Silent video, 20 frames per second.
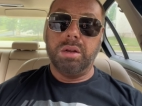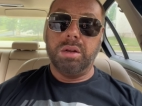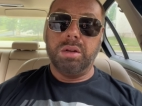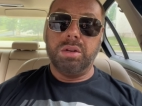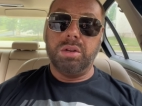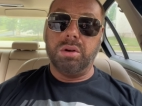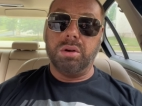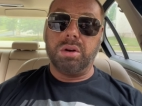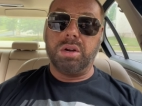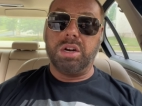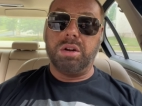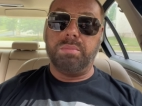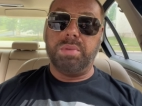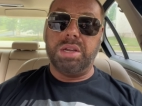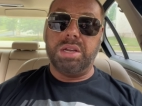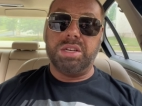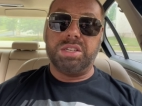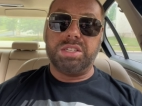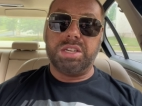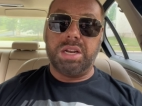You're going to
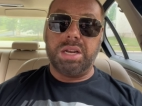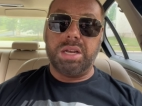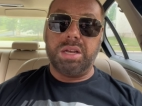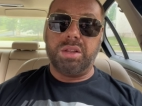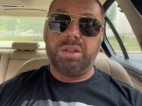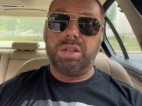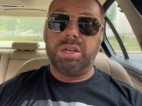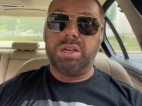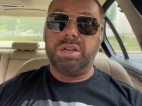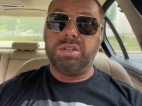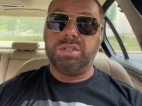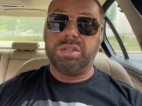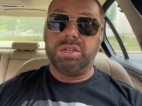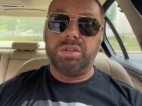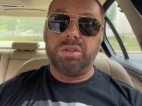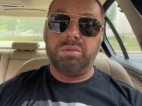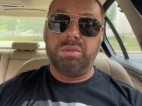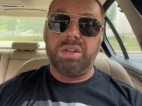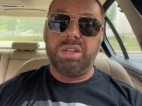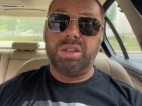be saying things and
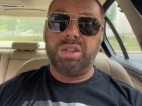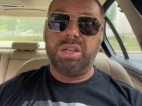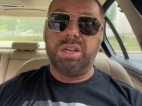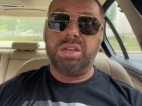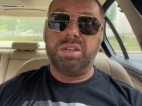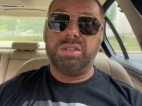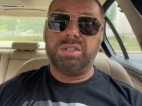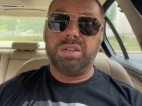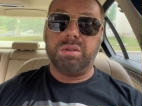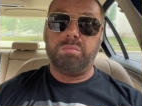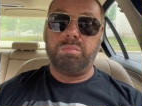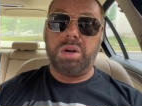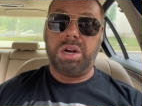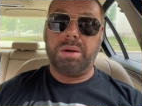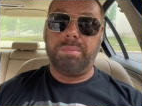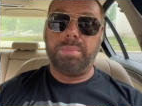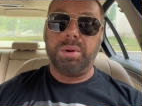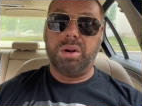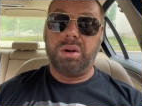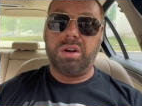doing things and
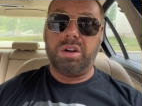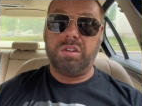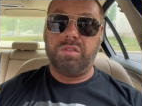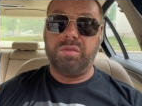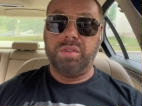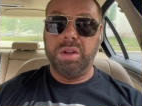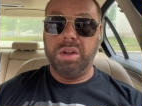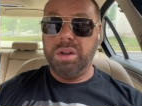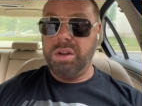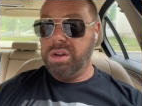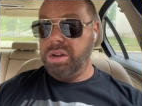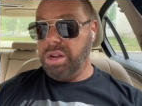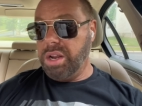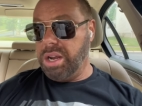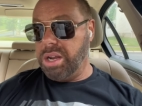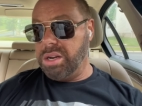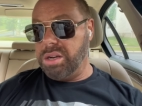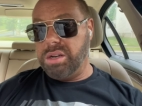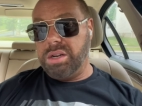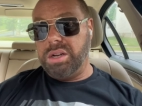popping off.
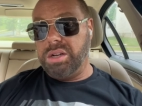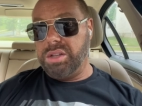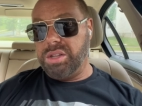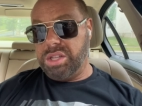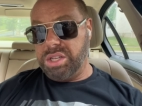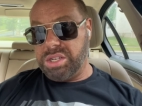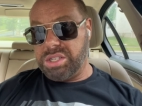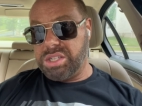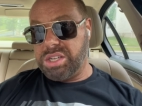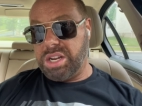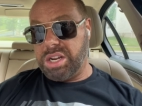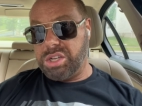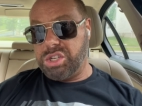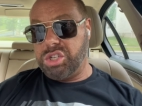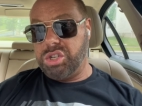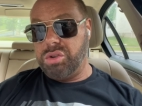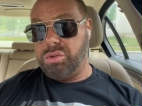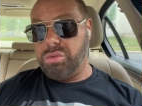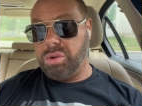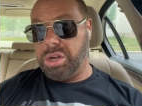And this gets
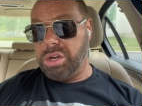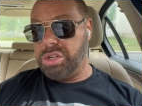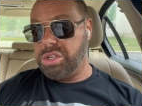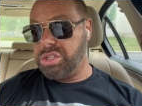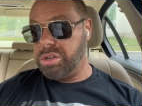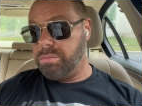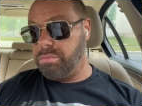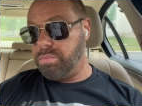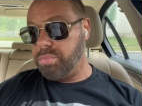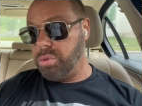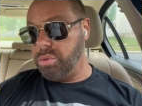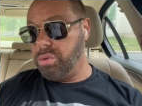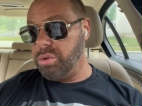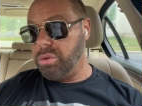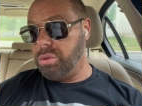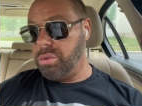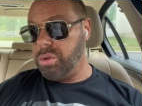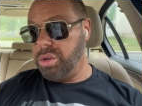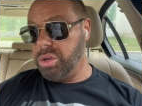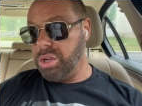you in some
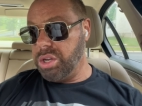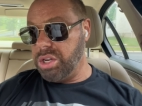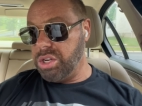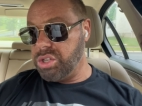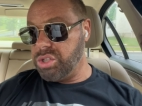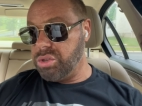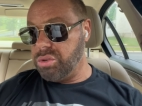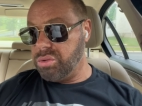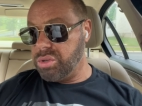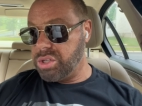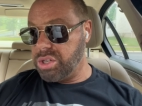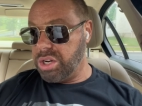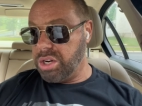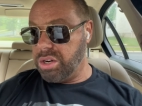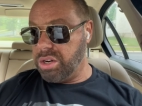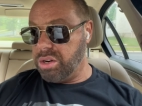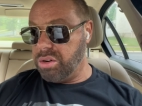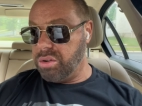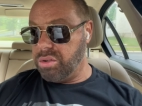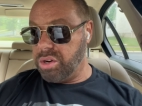brutal issues and
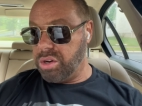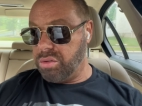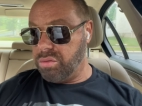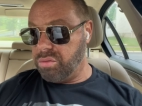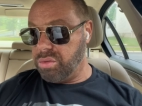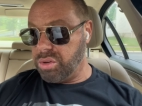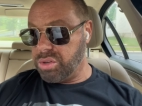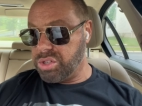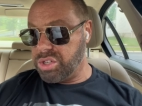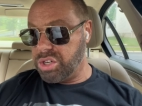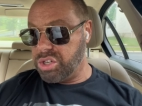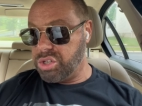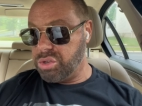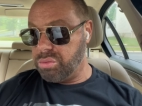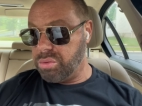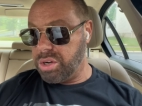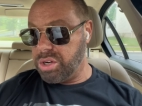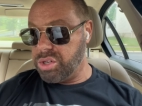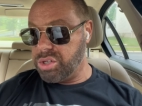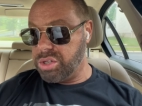in, in real
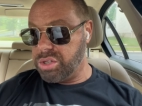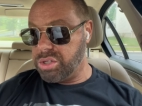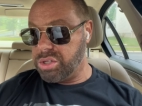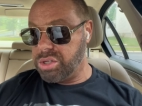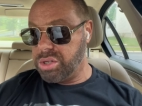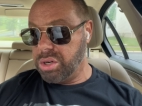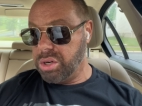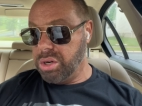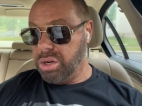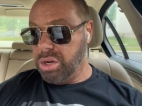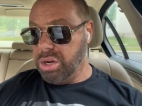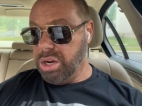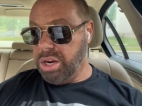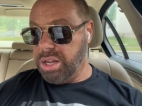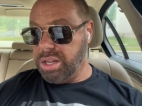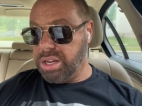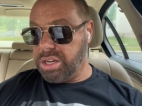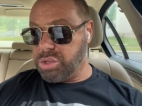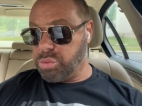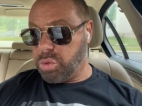situations.
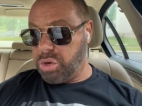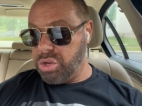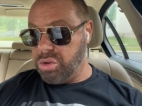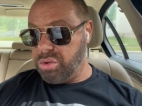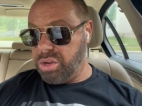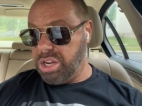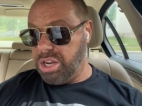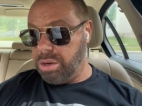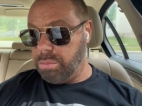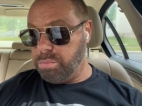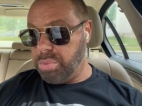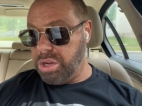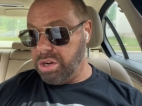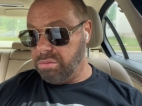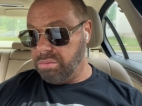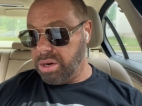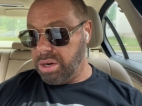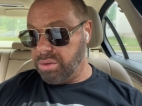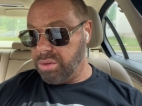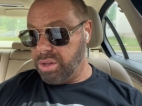And that's why you can't be
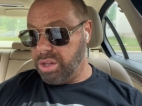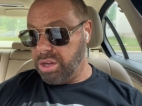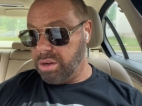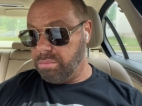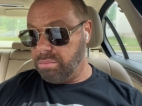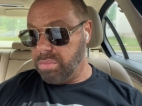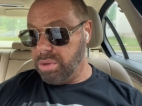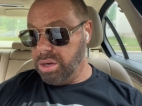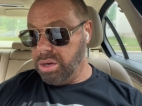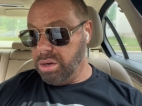around them.